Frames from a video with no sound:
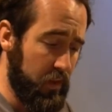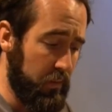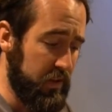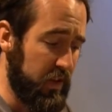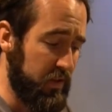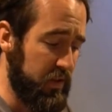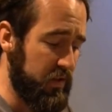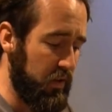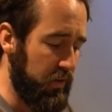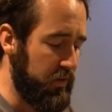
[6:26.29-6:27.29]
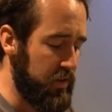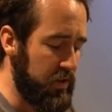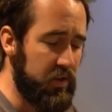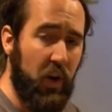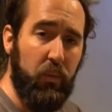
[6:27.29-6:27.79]
So you
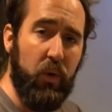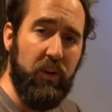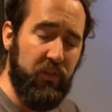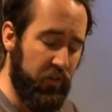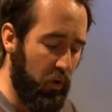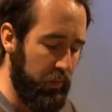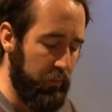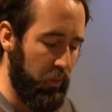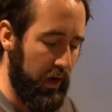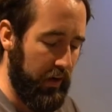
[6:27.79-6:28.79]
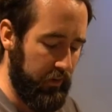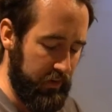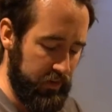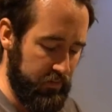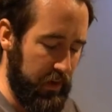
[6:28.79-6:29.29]
just don't want it sopping wet, because
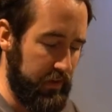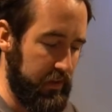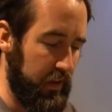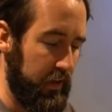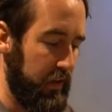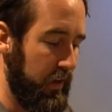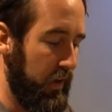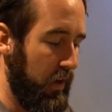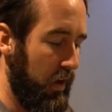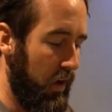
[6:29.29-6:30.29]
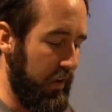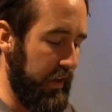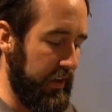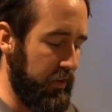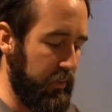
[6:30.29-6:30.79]
it just makes it, I
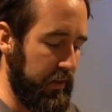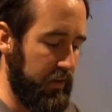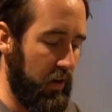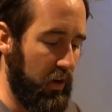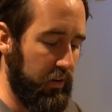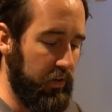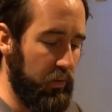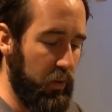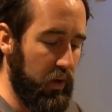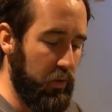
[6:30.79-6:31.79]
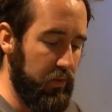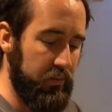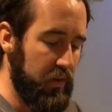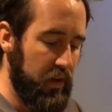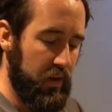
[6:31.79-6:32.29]
think it just makes it harder to work
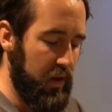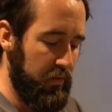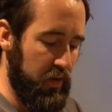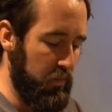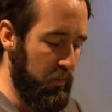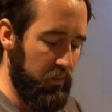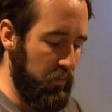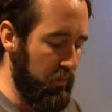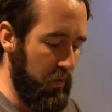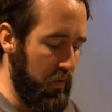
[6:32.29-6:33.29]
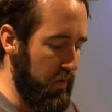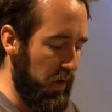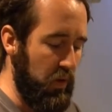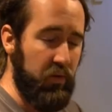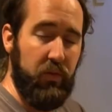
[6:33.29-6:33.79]
with. If you
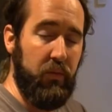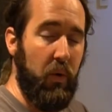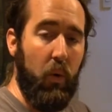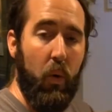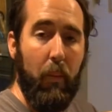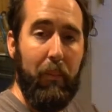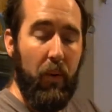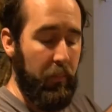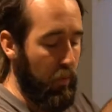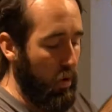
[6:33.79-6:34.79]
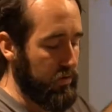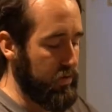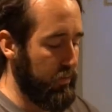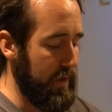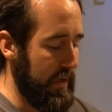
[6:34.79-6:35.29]
use or pot
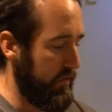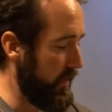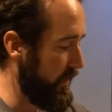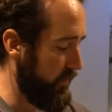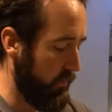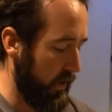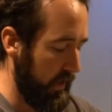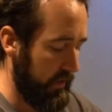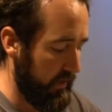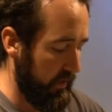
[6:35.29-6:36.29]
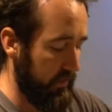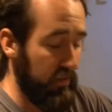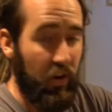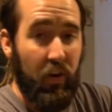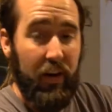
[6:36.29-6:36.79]
your media in a different way, then that's
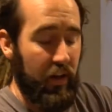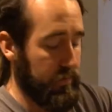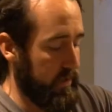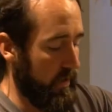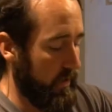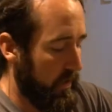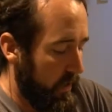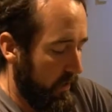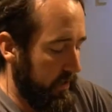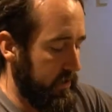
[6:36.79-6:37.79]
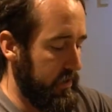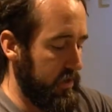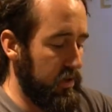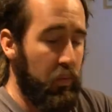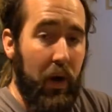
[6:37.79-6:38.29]
entirely up to you. This is
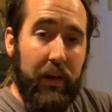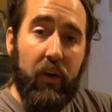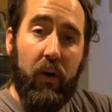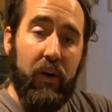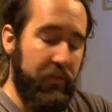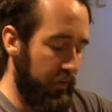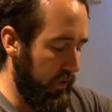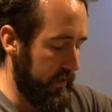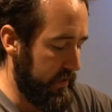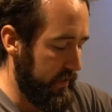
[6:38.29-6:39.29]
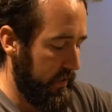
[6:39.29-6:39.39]
just the way that I find